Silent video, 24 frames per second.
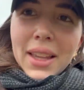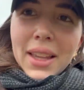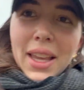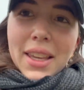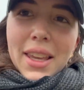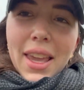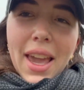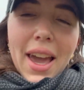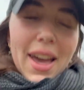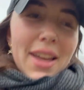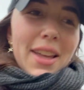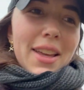
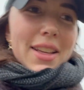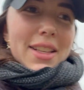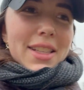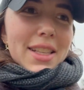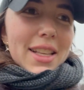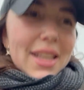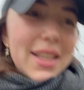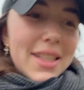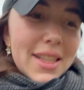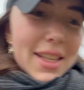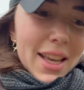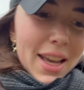Yeah, this
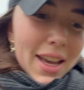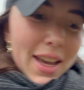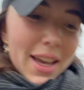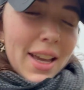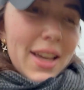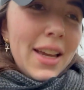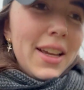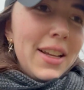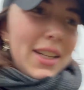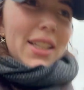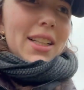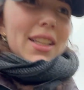
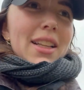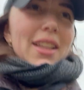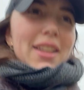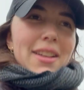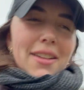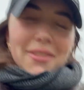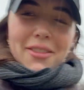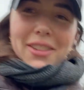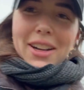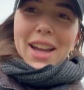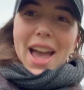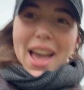is
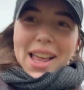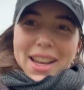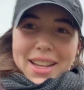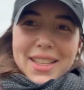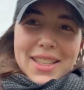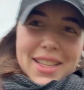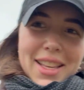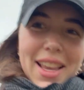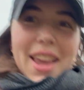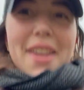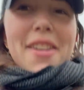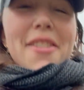
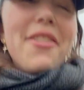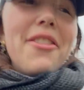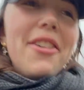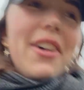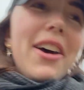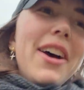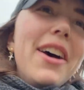reality of